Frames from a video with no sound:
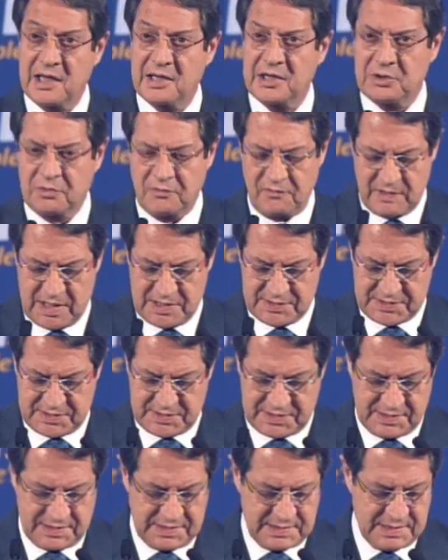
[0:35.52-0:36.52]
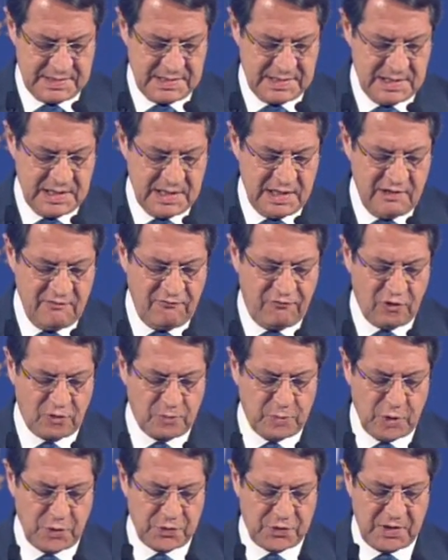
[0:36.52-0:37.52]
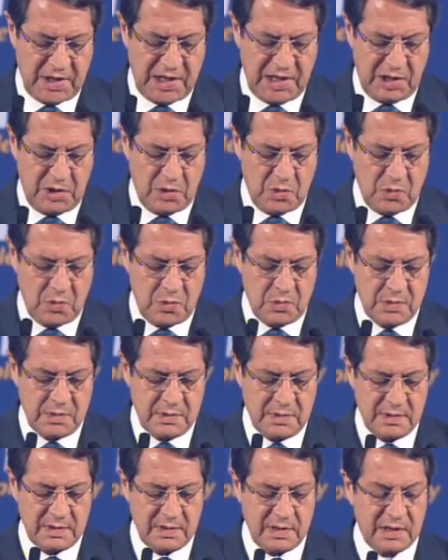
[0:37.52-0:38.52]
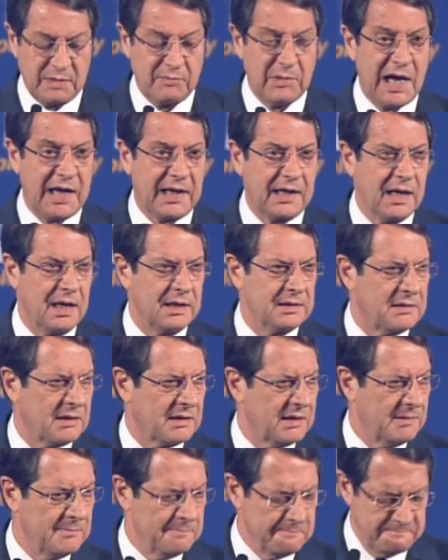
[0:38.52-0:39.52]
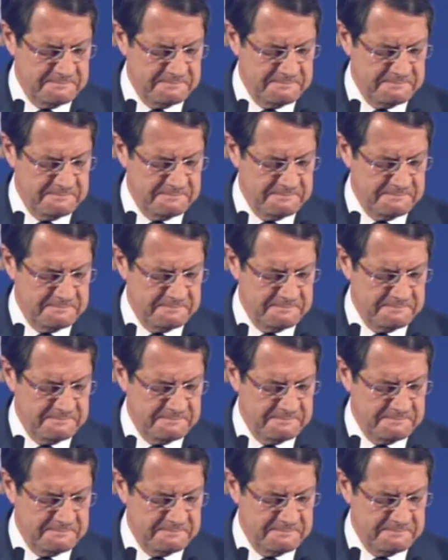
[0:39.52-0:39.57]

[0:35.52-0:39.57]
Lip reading: ahead of us for both the EU and my country.